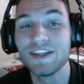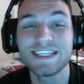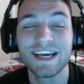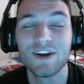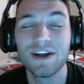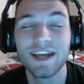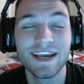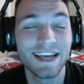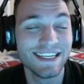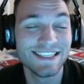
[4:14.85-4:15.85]
this
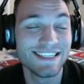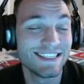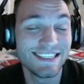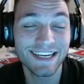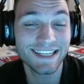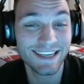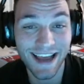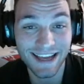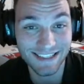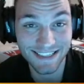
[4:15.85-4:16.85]
area is sick
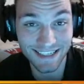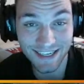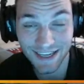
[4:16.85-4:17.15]
nasty